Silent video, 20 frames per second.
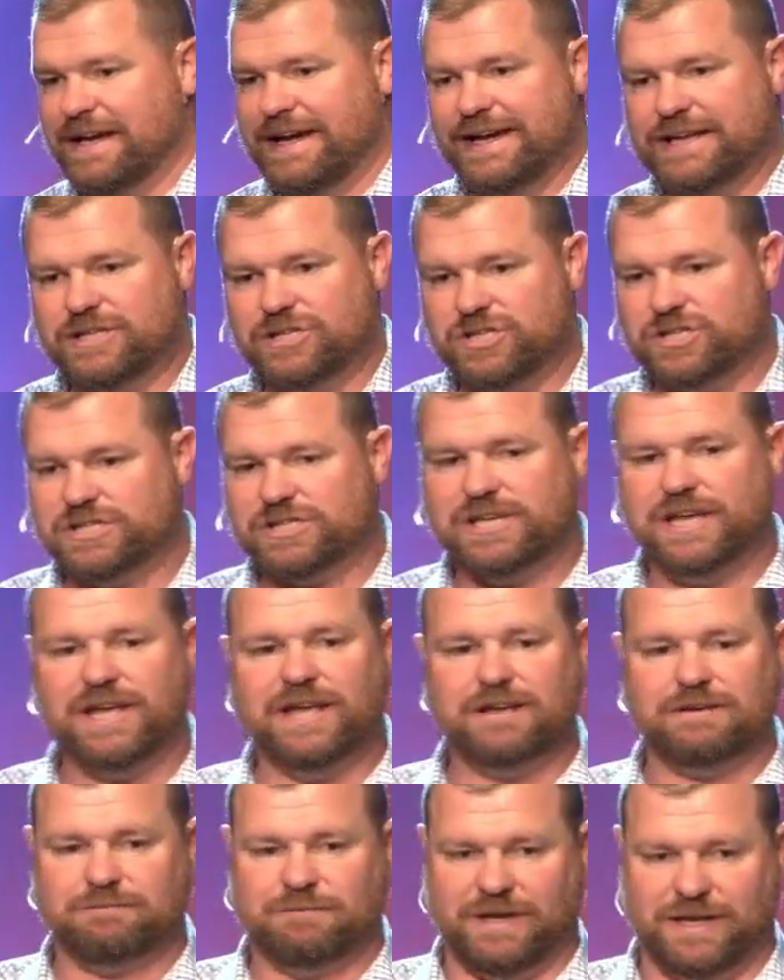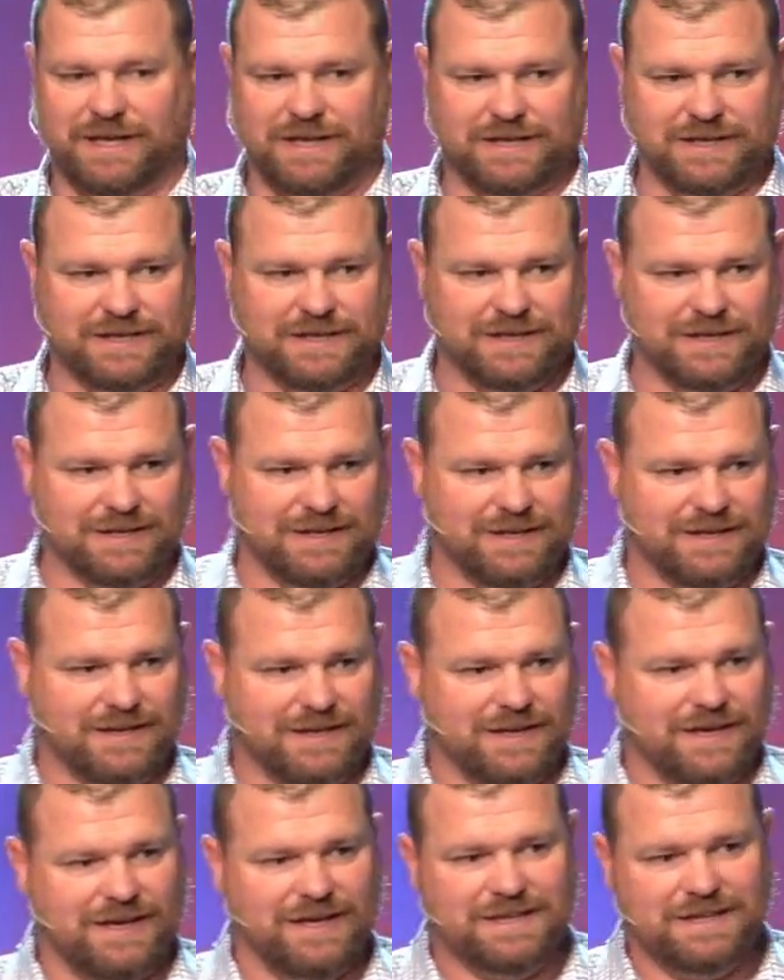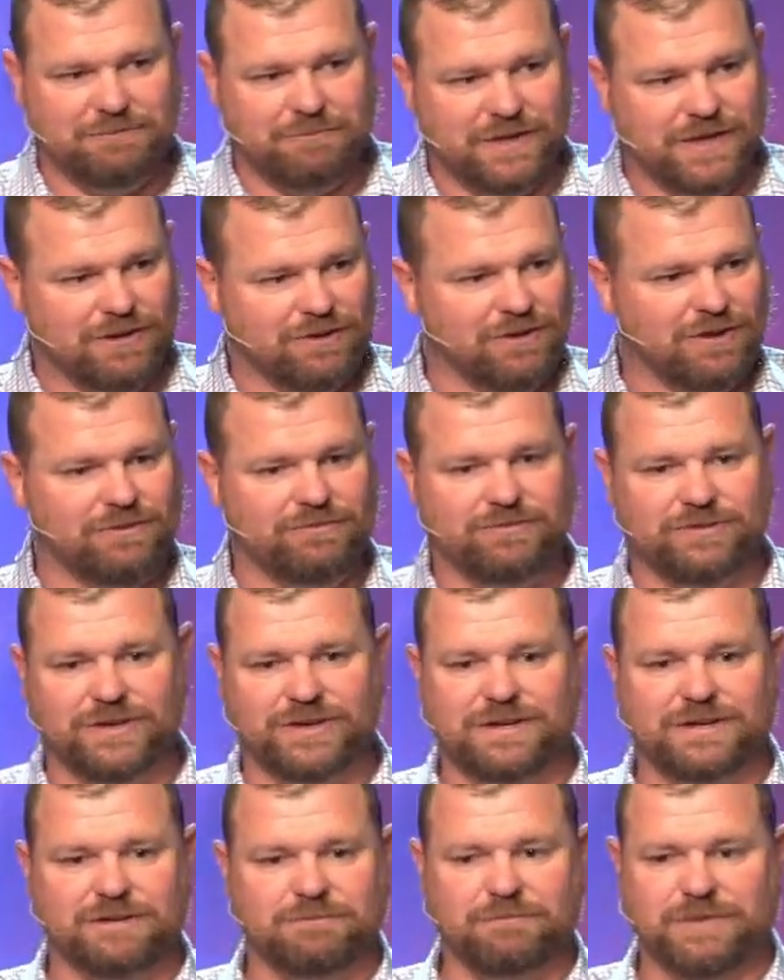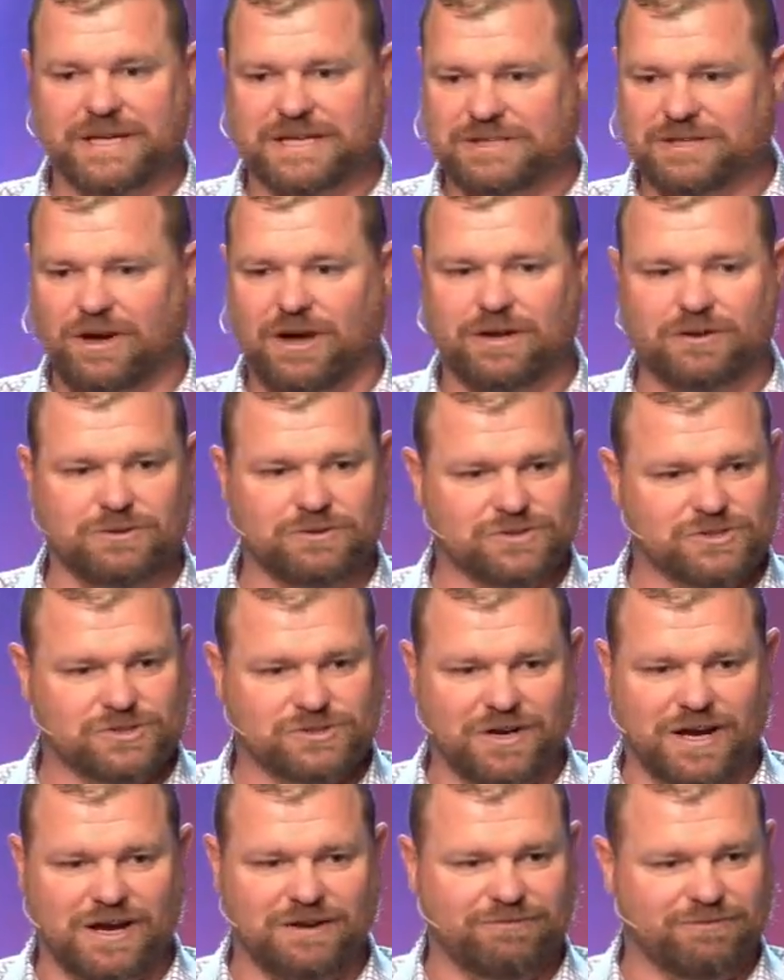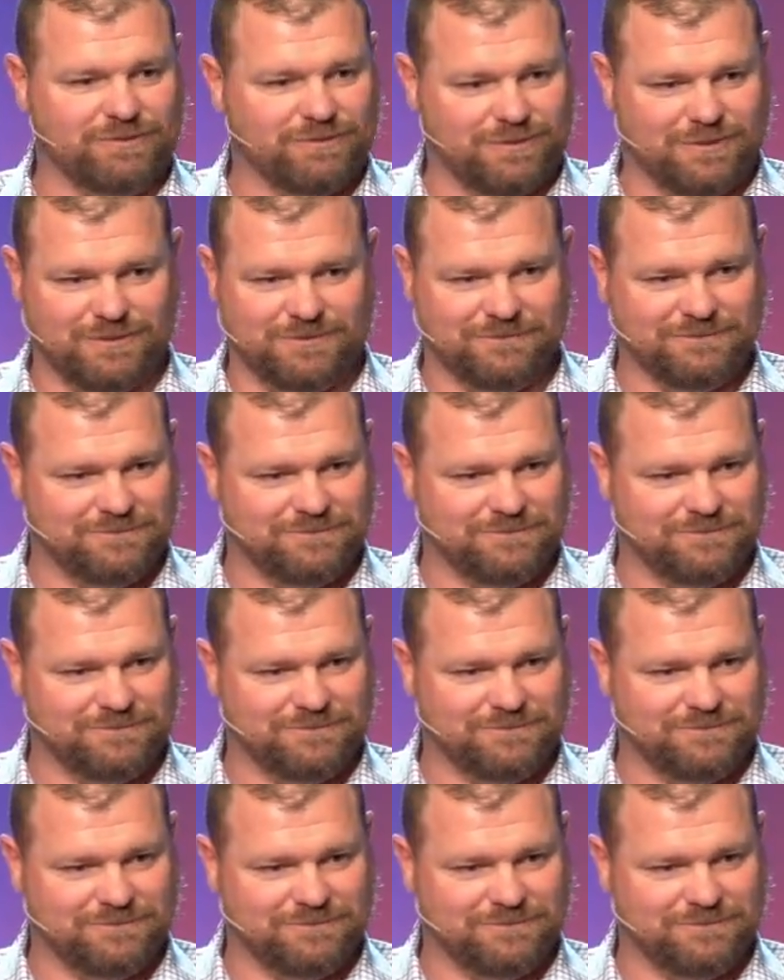it just hit me in the middle of the McDonald's drive-thru.